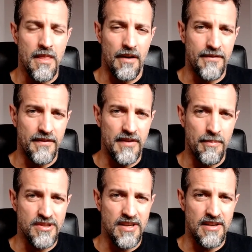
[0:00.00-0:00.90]
a
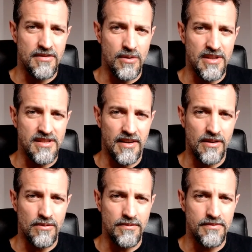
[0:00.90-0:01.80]
50% duty
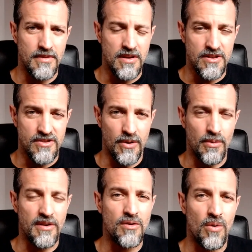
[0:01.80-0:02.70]
cycle,
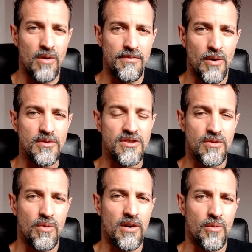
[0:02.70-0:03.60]
0 to 12 volt
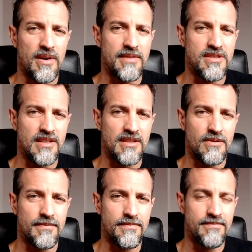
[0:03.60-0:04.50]
square wave signal.
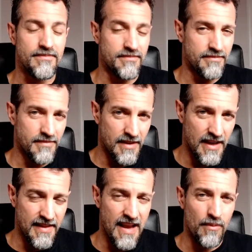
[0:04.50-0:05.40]

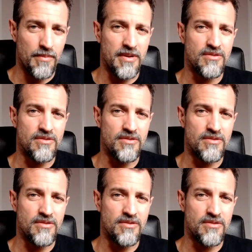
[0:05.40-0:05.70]
And that would